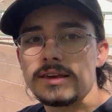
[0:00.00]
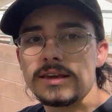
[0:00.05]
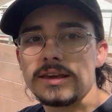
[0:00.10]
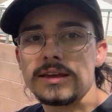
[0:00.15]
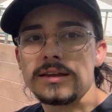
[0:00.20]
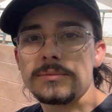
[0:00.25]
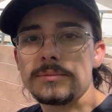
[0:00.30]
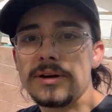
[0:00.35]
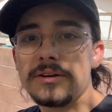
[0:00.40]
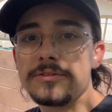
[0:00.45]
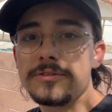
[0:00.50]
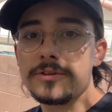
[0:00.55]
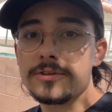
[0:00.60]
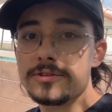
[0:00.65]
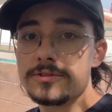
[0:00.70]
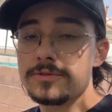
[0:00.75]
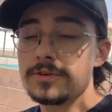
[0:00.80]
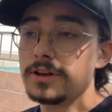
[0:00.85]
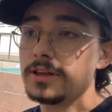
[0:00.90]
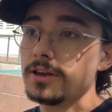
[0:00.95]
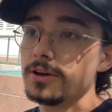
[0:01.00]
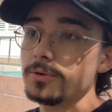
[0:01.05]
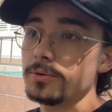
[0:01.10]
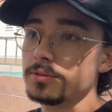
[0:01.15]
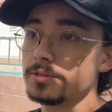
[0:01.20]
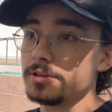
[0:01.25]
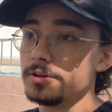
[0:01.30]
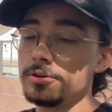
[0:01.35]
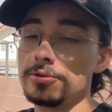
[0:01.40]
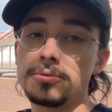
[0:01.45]
in my first video
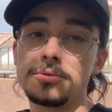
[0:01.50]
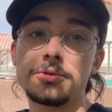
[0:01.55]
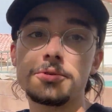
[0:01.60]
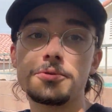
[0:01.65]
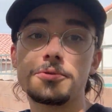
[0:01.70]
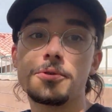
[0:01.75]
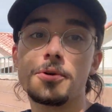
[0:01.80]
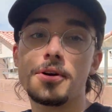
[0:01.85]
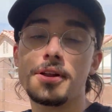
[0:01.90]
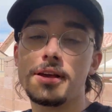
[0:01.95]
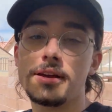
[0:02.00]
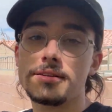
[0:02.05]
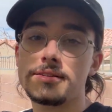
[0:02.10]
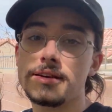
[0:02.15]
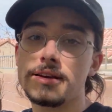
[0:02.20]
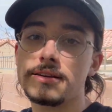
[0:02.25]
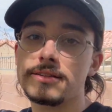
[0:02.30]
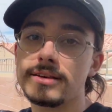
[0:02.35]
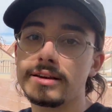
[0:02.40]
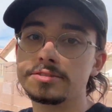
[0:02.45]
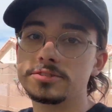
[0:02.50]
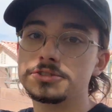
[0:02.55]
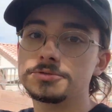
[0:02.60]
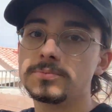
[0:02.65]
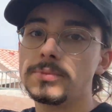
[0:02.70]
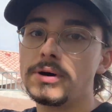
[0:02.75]
with the new 240SX I just